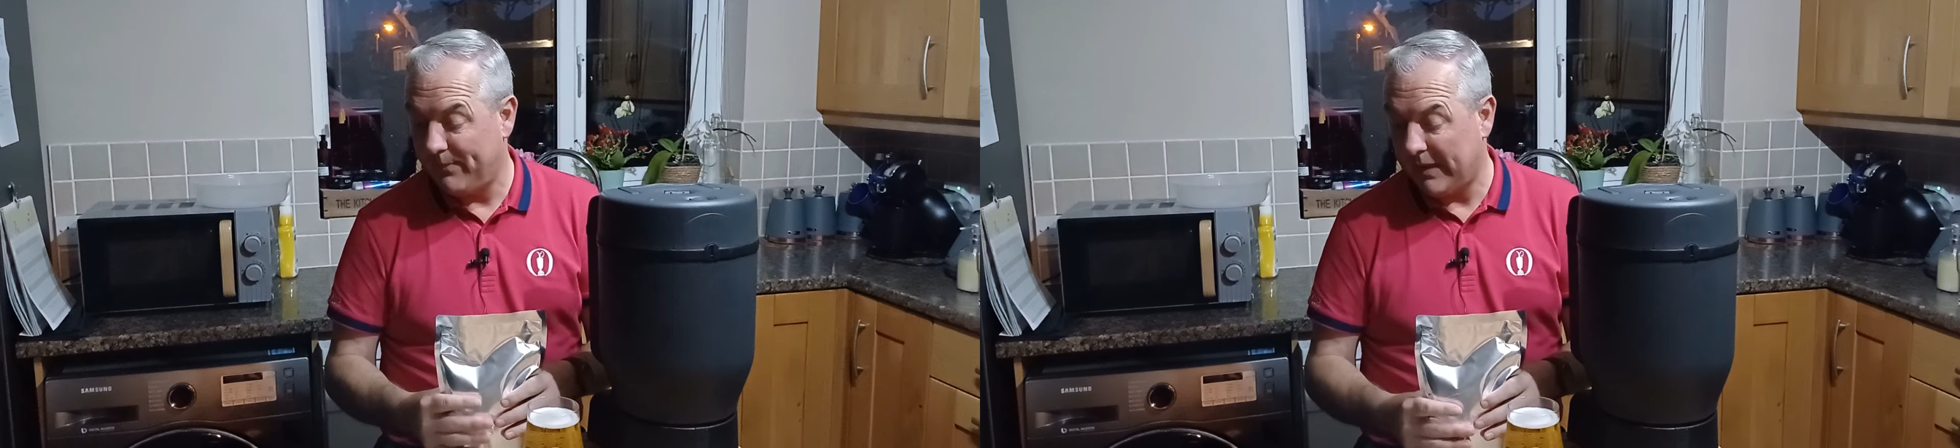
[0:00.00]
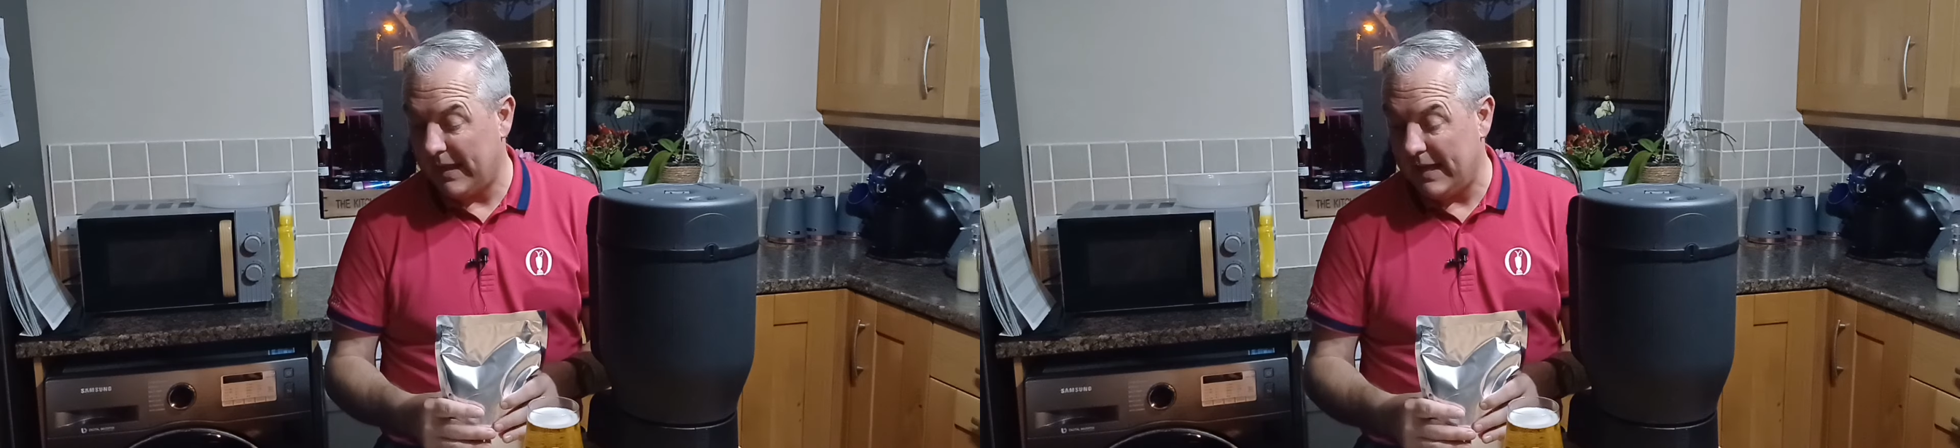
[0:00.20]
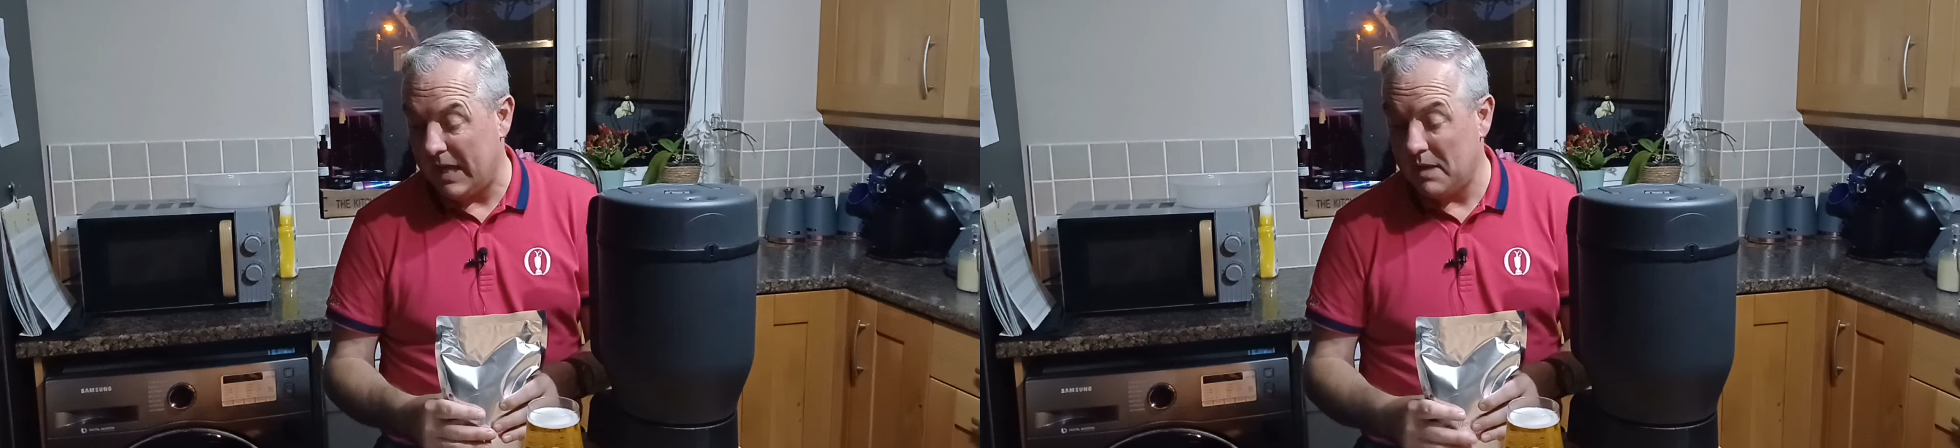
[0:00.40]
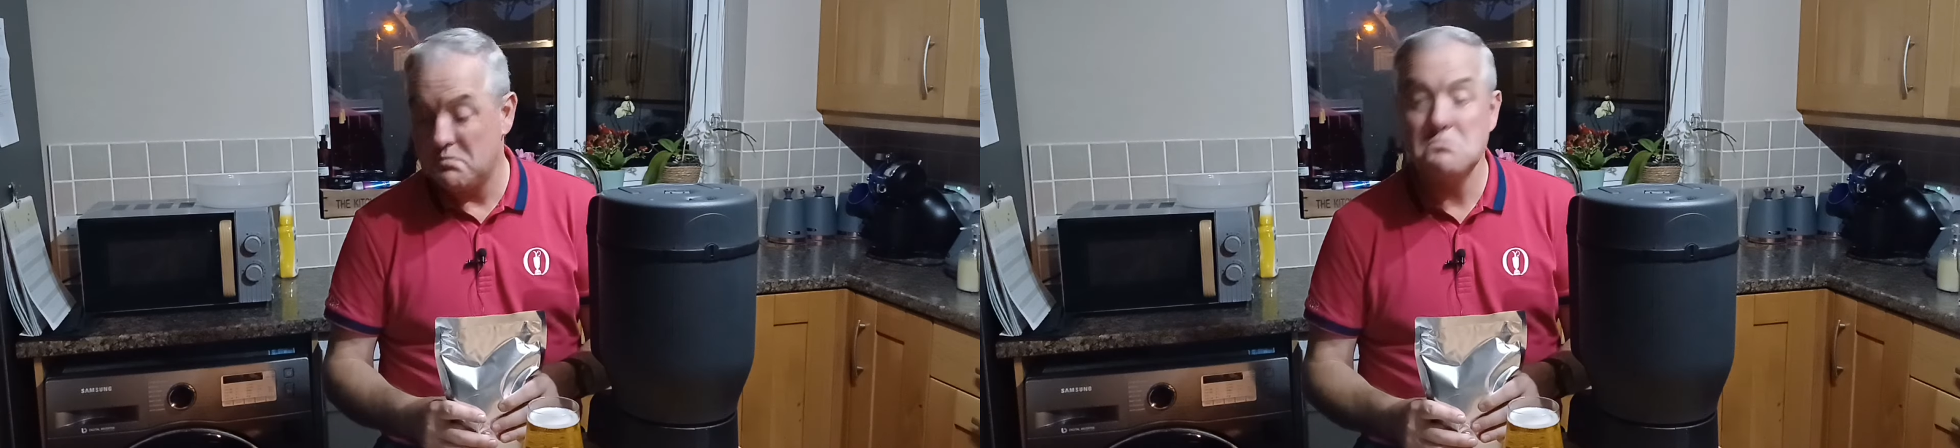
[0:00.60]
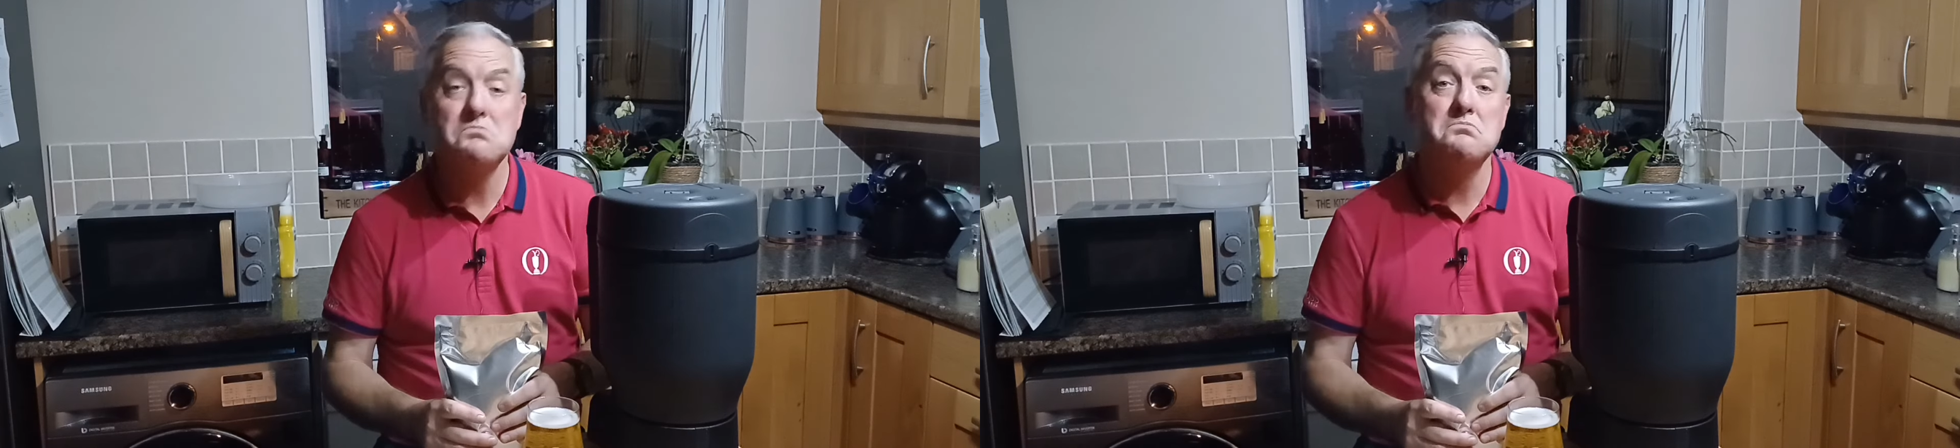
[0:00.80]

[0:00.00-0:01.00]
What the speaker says: That's